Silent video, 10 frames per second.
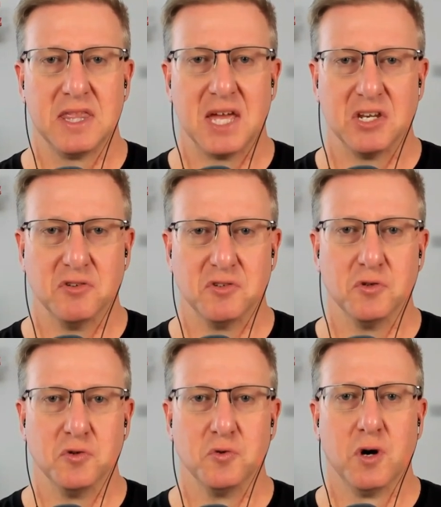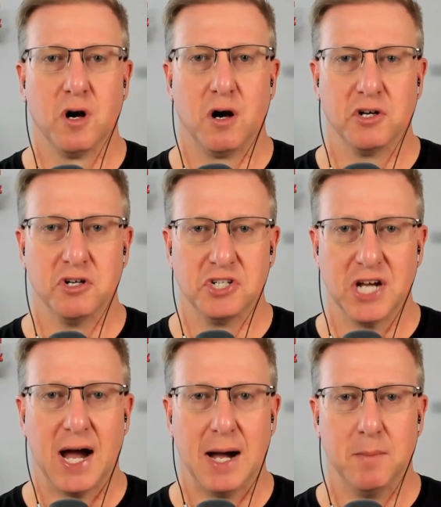than you do on your
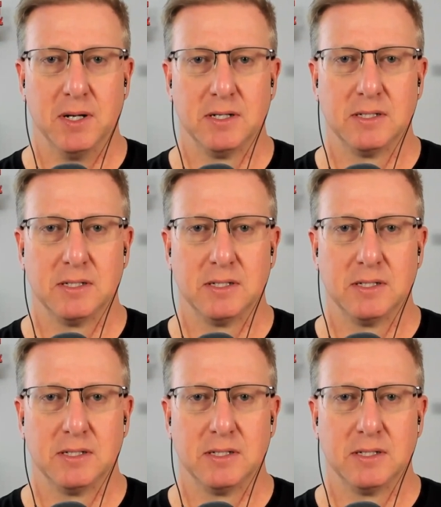job.